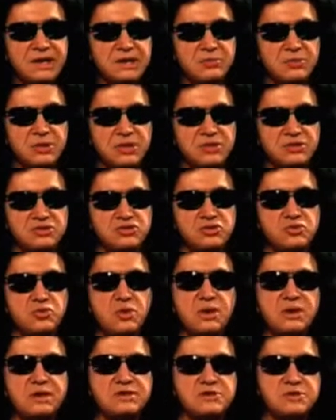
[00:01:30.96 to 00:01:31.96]
Because you
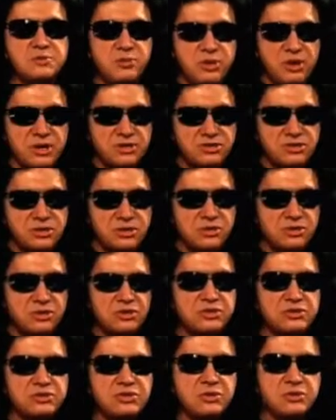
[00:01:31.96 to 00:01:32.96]
want inspiration,
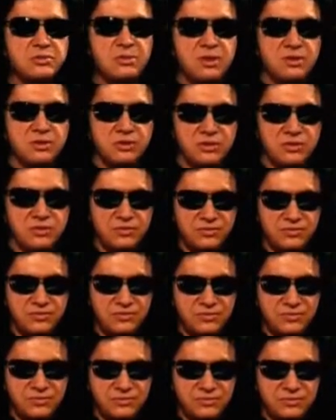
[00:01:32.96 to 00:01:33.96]
look to your mother.
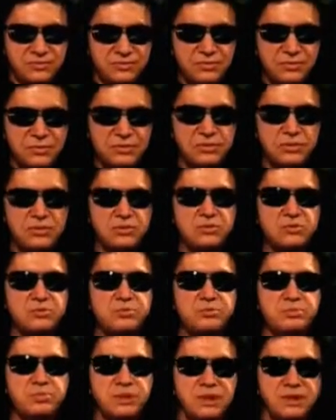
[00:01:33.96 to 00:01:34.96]
You
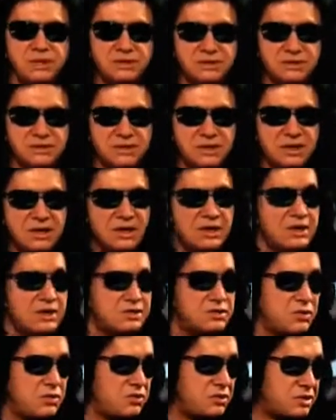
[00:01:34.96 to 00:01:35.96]
bet.
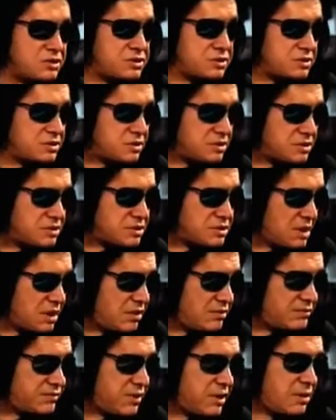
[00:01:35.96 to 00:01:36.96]
Don't listen to the
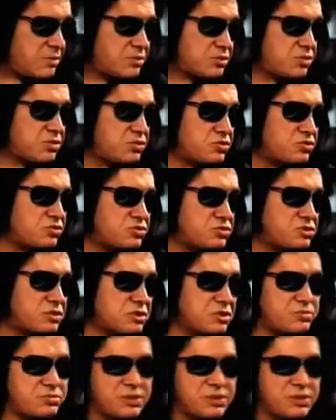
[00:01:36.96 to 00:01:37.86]
self help gurus and the